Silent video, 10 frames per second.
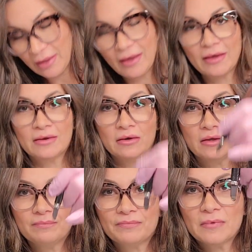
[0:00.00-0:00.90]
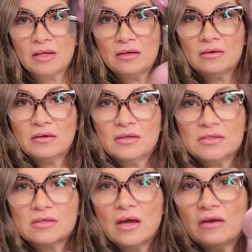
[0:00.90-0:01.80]
And I don't know,
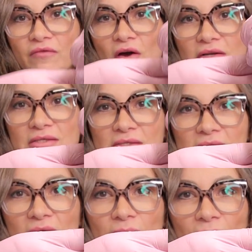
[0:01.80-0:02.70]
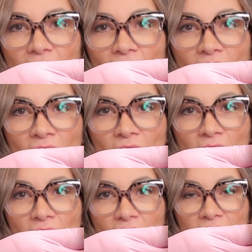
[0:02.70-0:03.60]
it's kind of hard to see, but
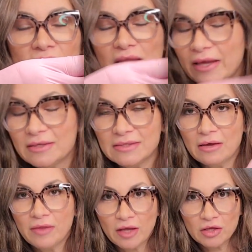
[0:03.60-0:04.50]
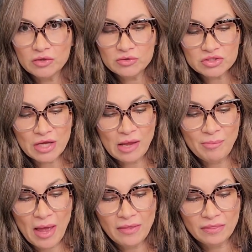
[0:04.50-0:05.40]
it's laying down like a U
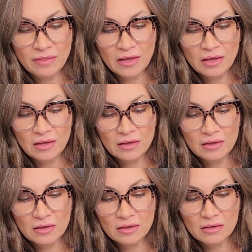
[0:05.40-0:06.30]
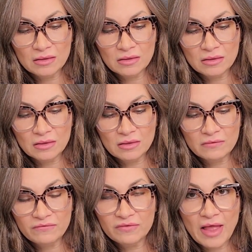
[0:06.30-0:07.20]
shape, and the
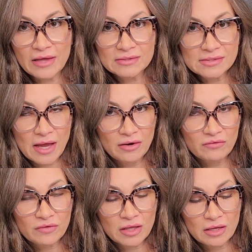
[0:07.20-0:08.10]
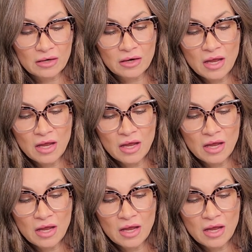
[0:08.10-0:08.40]
flat side over here